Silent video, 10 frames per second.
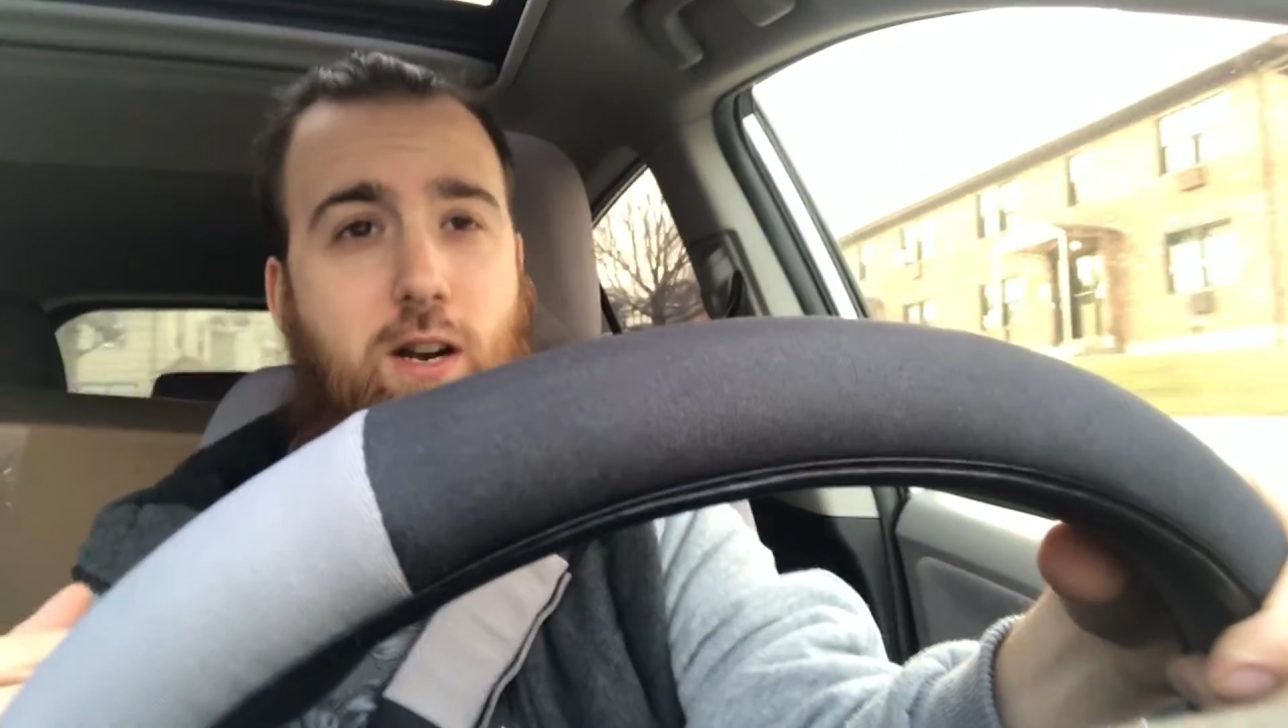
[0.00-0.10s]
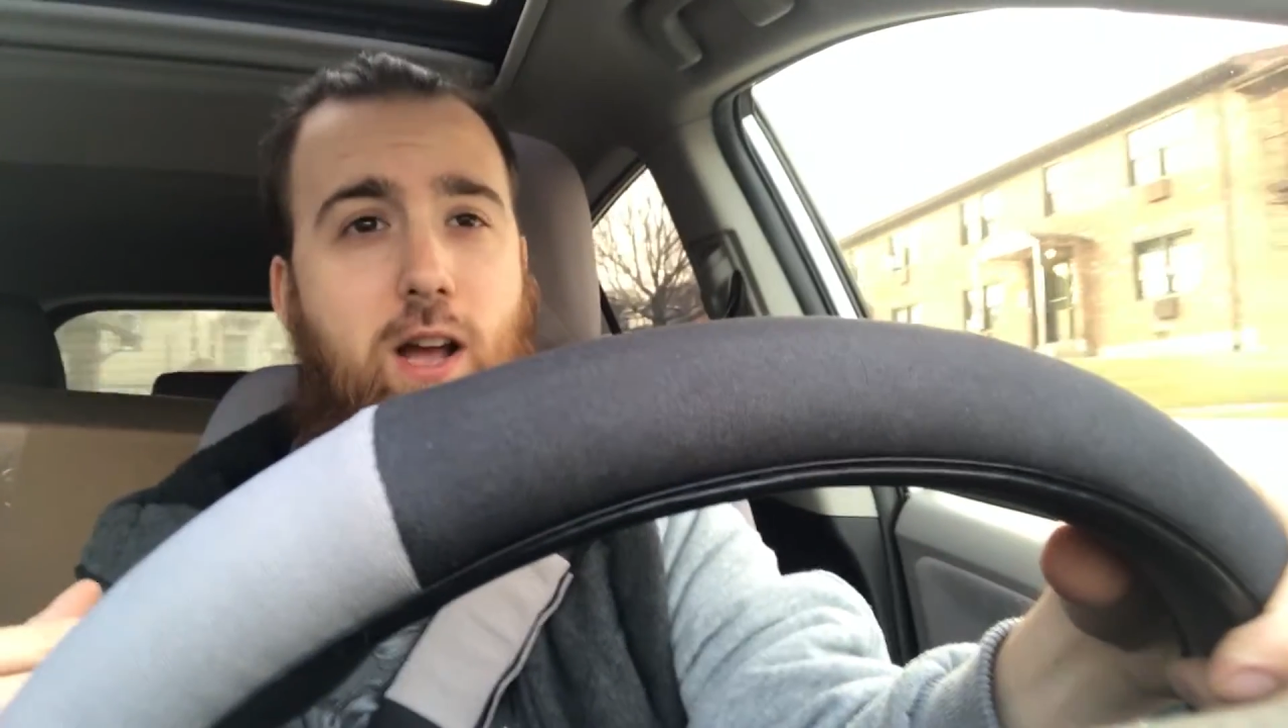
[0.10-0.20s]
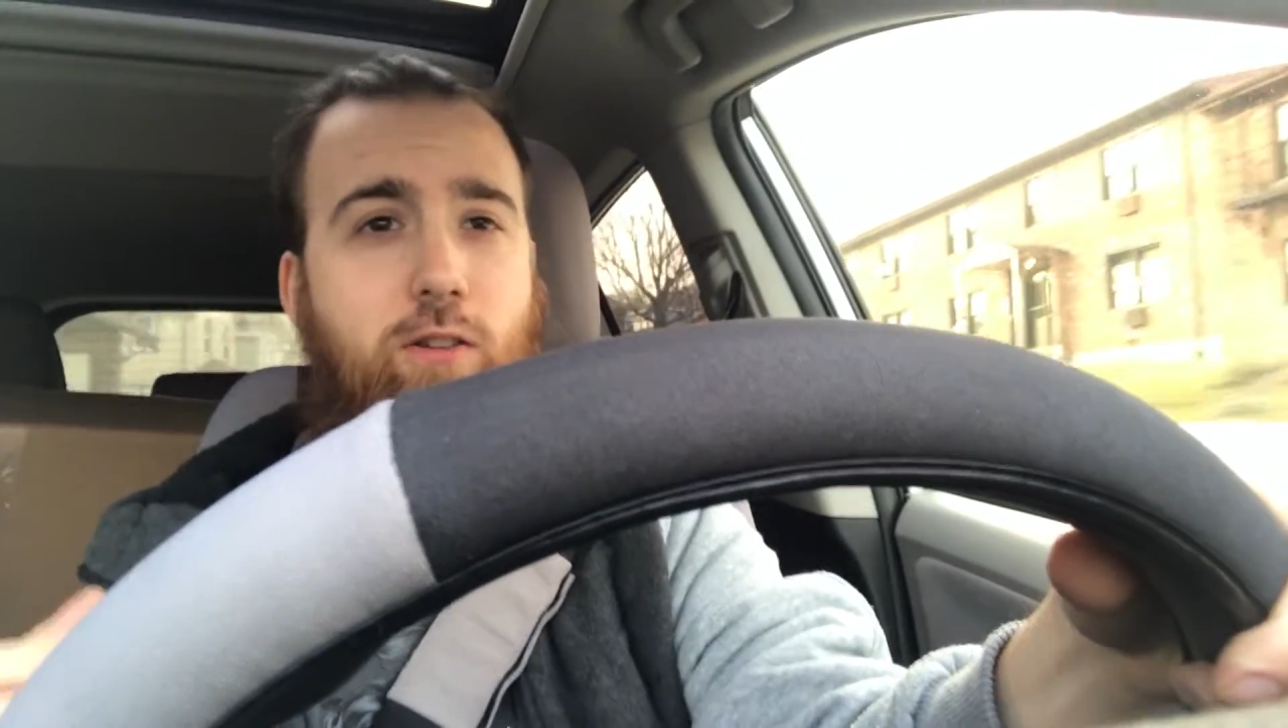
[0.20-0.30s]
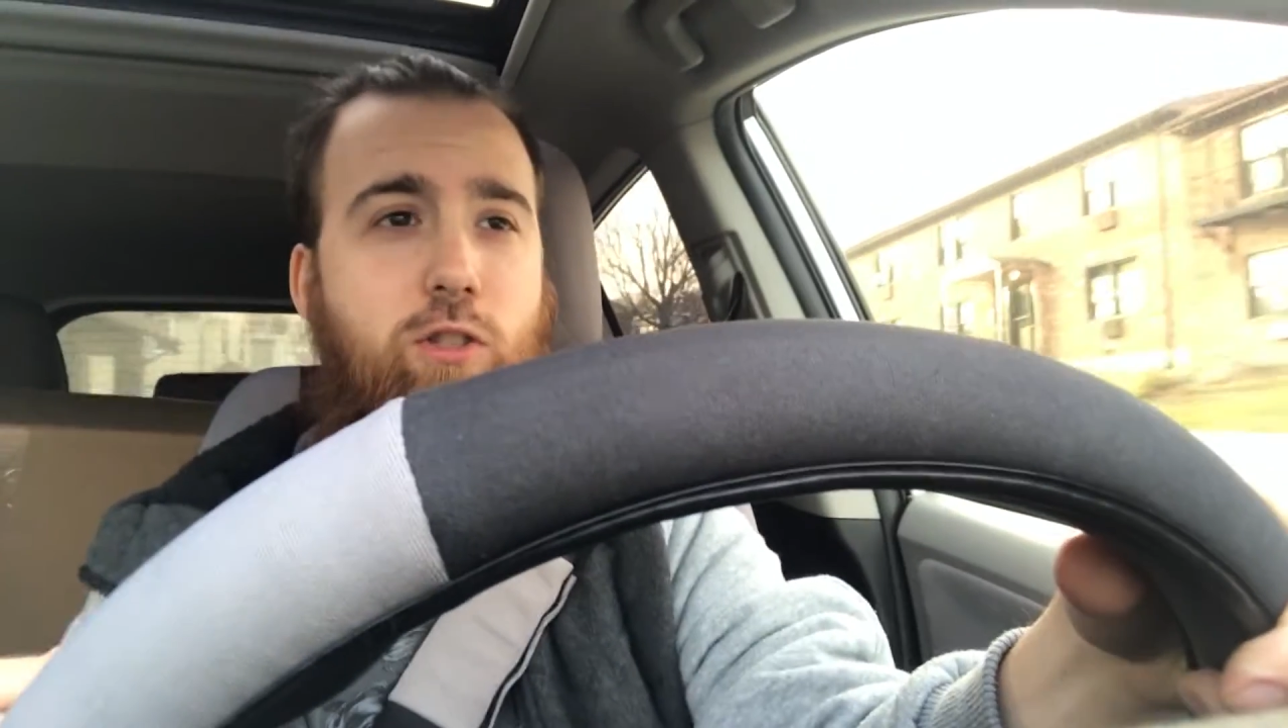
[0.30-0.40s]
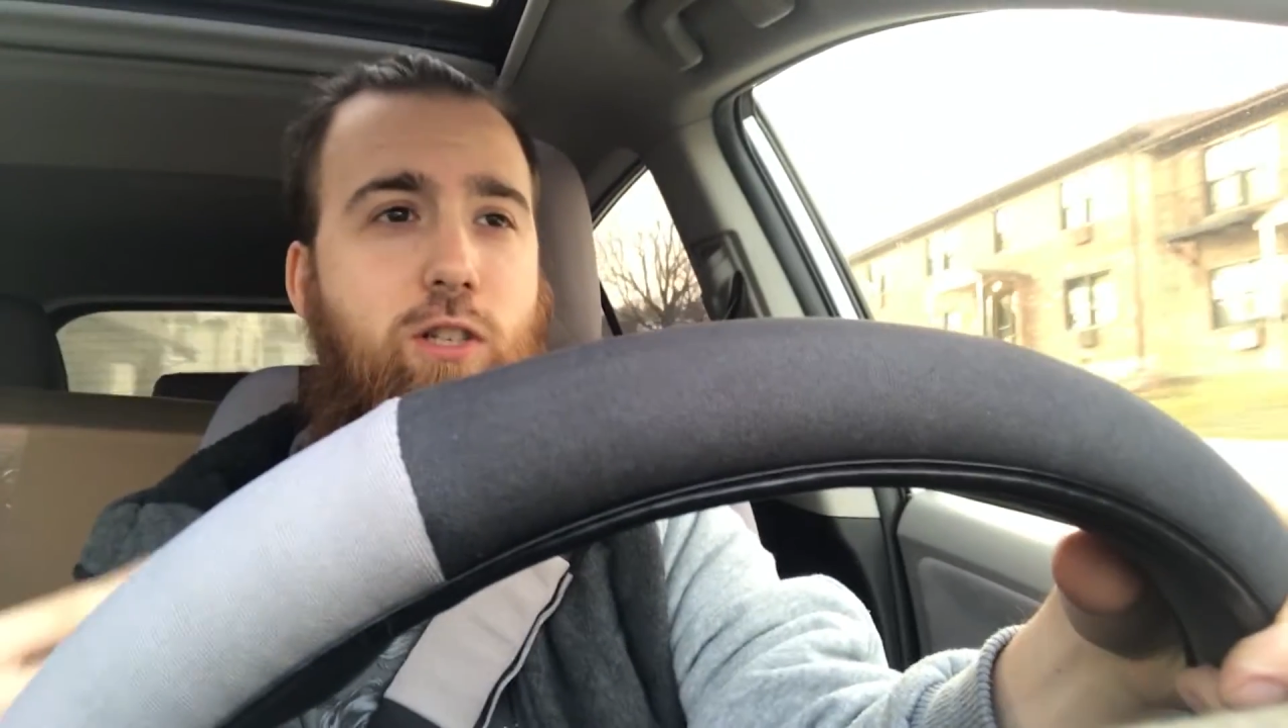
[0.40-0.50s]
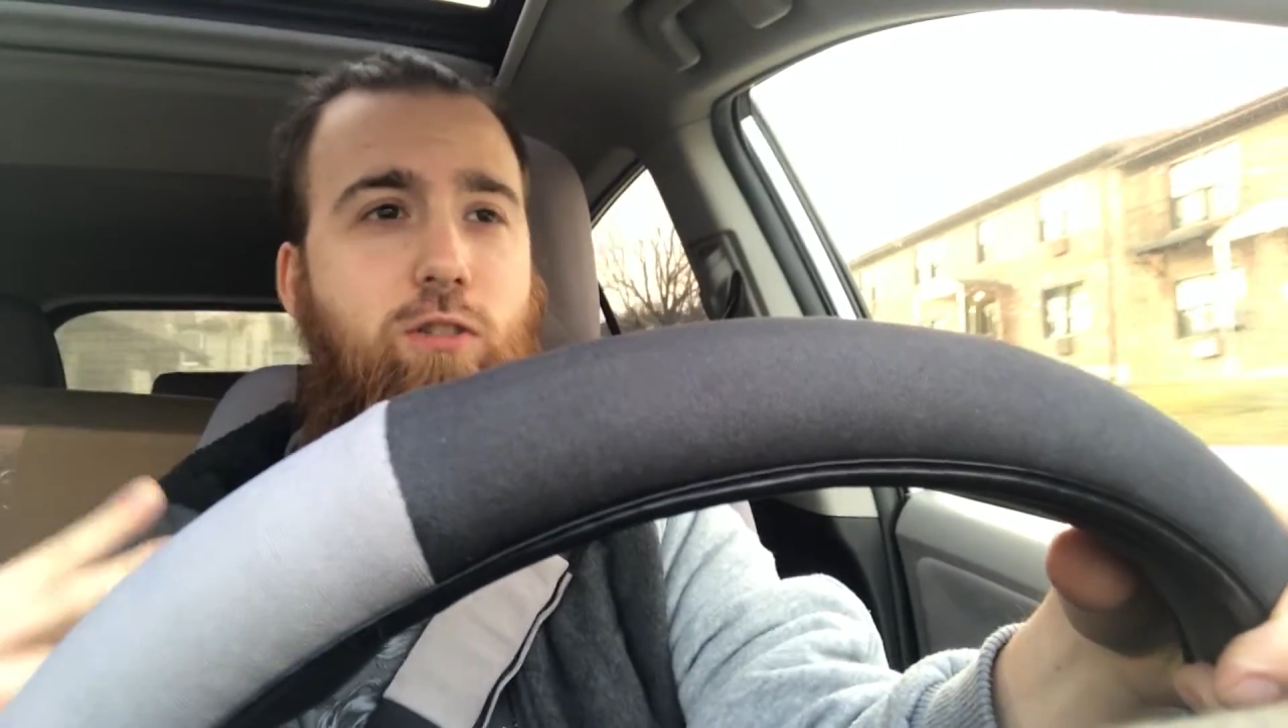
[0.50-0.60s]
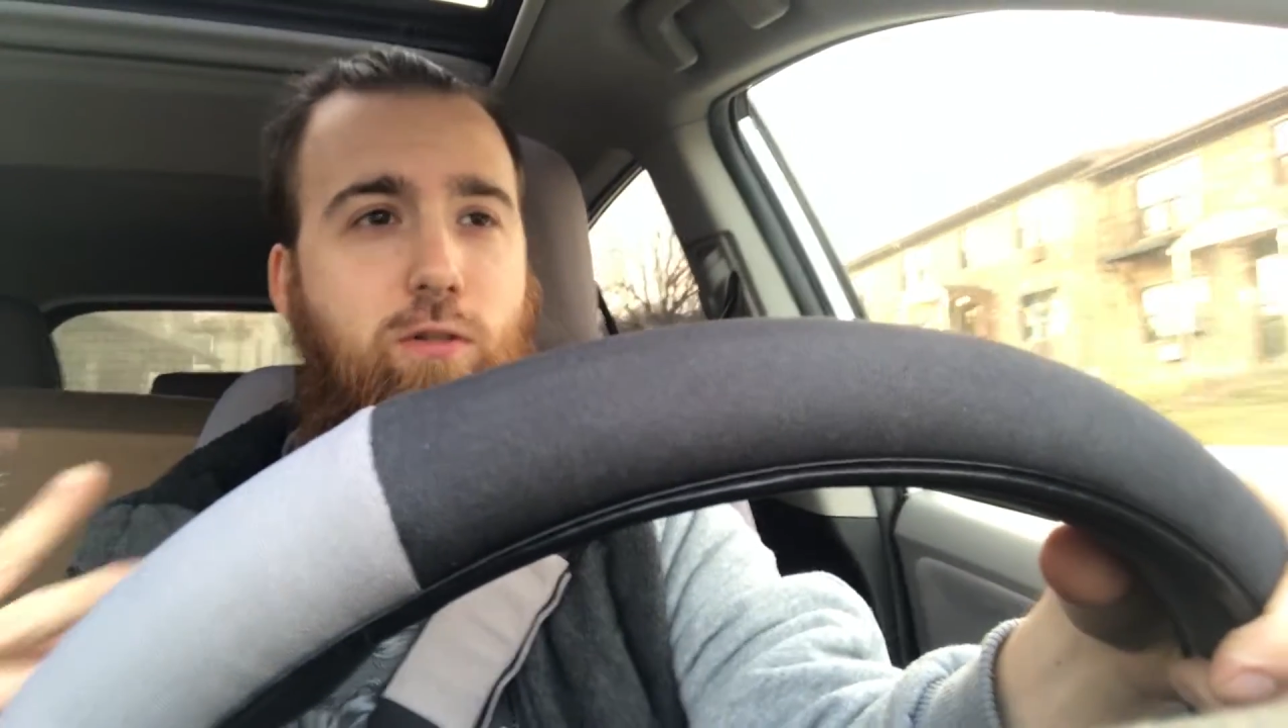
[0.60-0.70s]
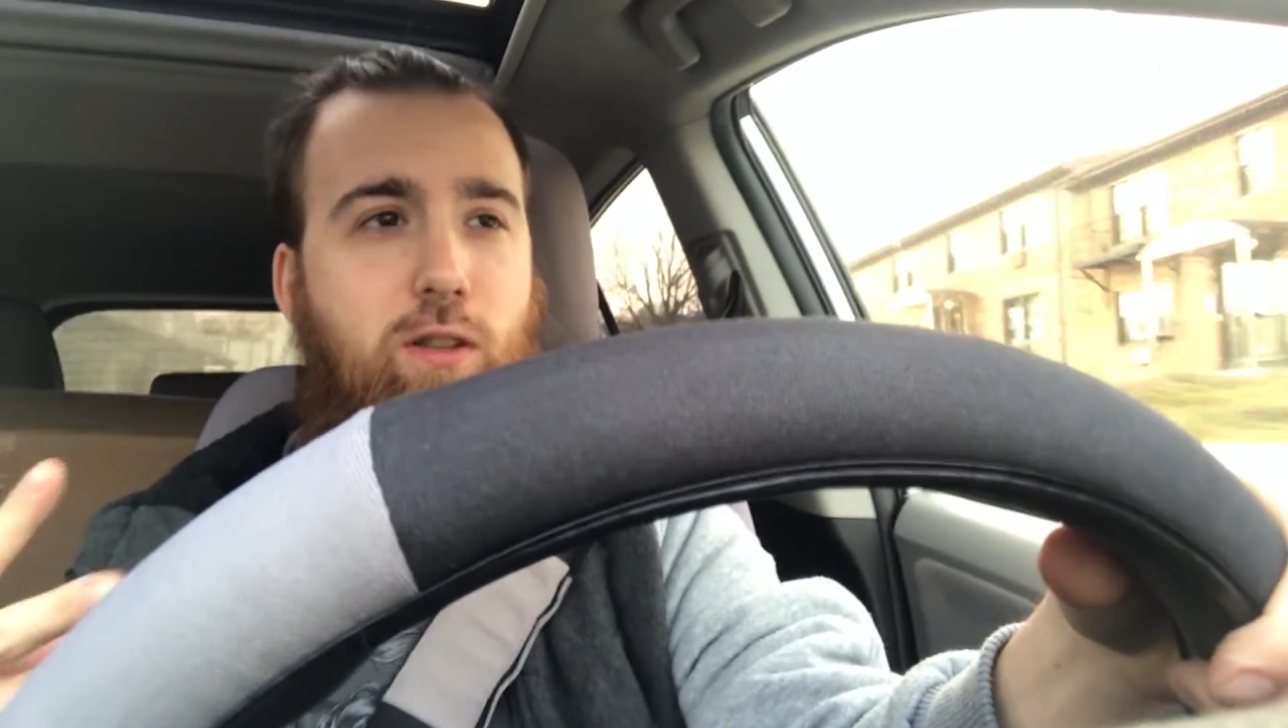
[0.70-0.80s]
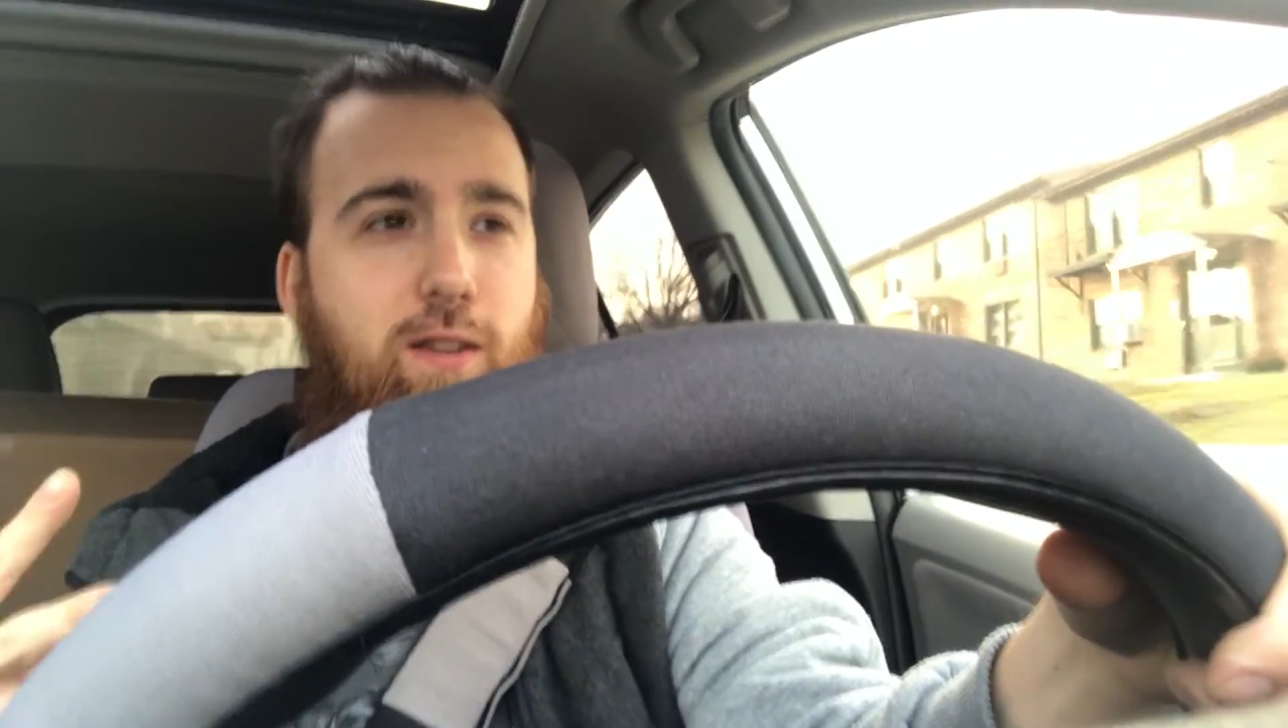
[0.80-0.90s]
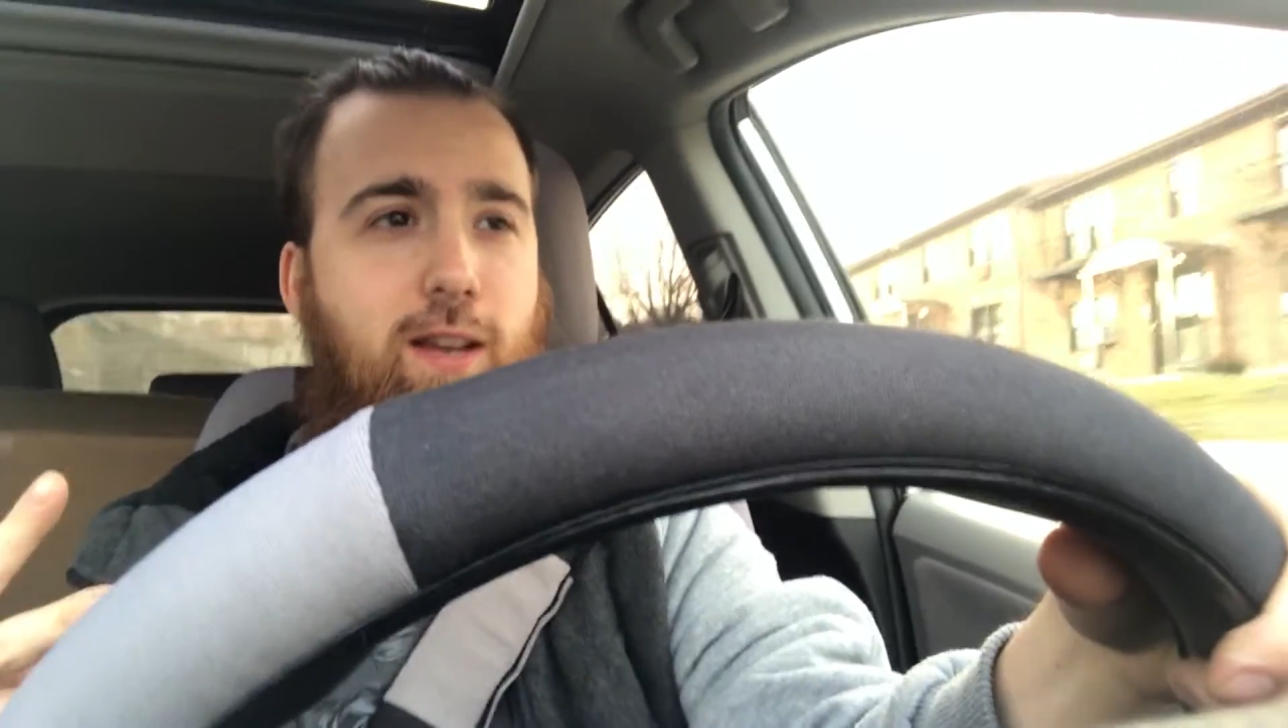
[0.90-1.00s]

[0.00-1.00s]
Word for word: a ton of algae in two